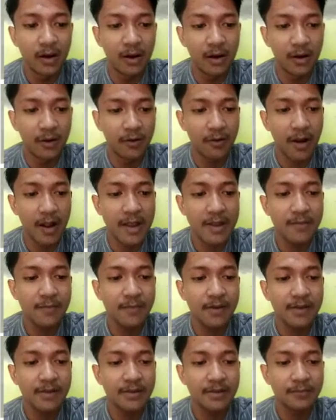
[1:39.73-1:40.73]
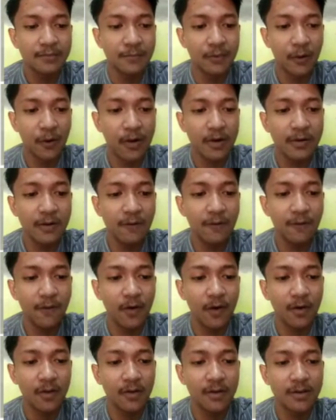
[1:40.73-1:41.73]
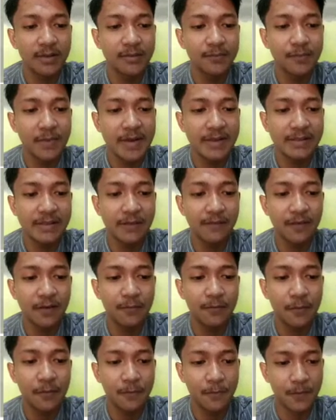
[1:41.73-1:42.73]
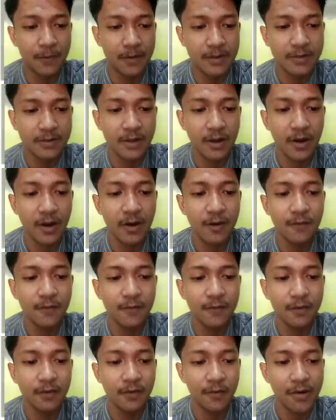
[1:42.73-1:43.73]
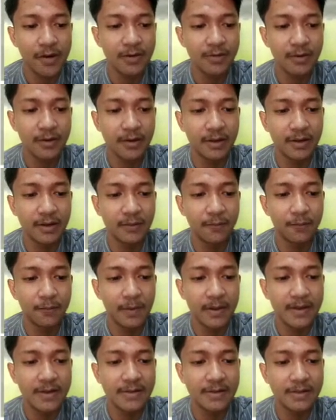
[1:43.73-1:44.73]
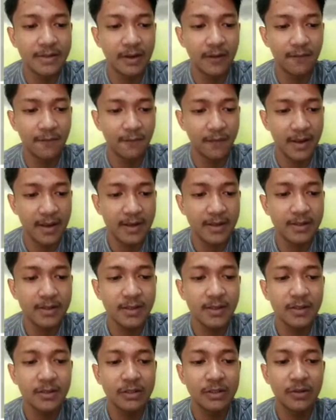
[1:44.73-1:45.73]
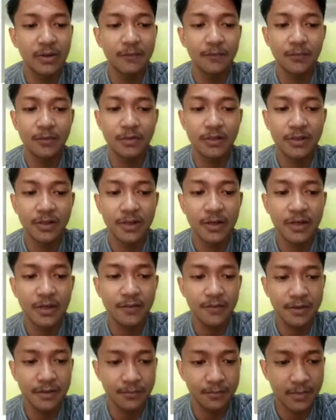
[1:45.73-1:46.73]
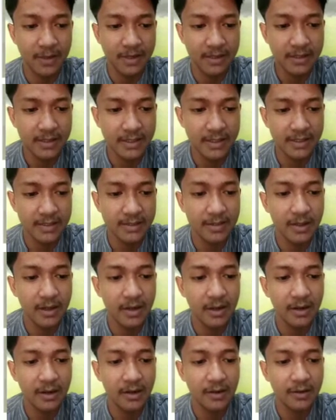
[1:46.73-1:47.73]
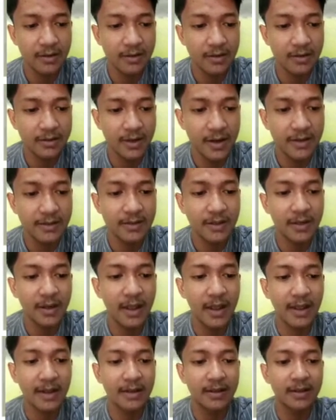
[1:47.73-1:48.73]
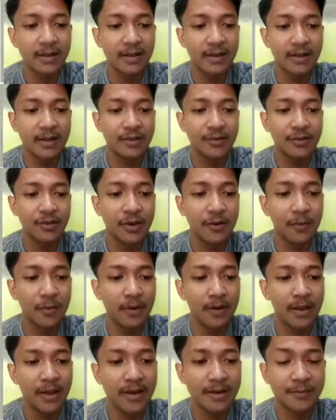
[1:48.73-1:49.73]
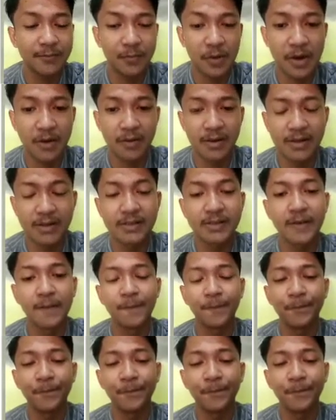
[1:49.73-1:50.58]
A rhyme is employed for the specific purpose of rendering a pleasing effect to a Putri, which makes its recital an enjoyable experience.